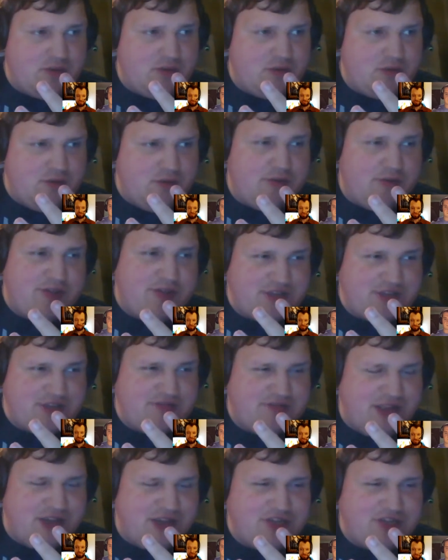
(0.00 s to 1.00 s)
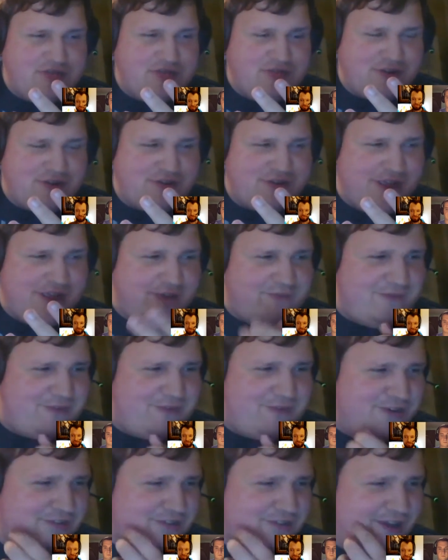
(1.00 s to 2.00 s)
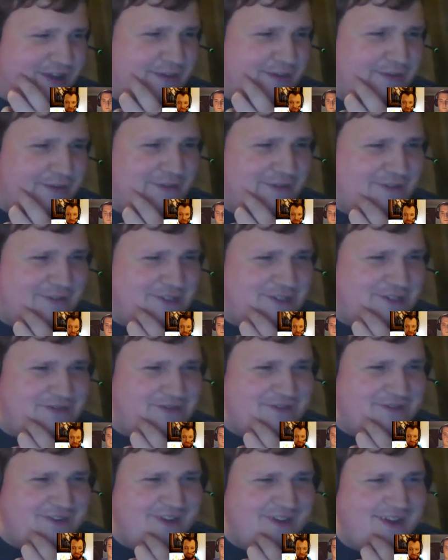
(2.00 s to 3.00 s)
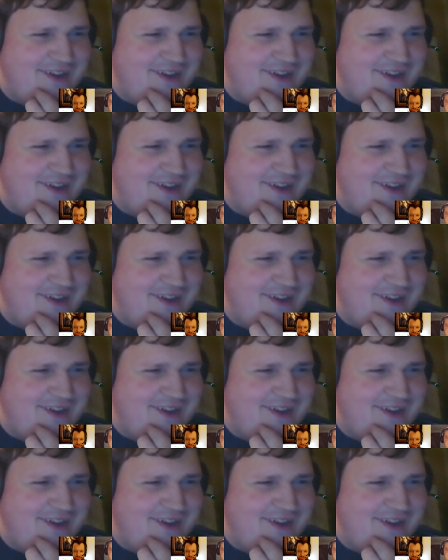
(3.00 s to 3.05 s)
Well, next to the other game we're going to talk about very soon.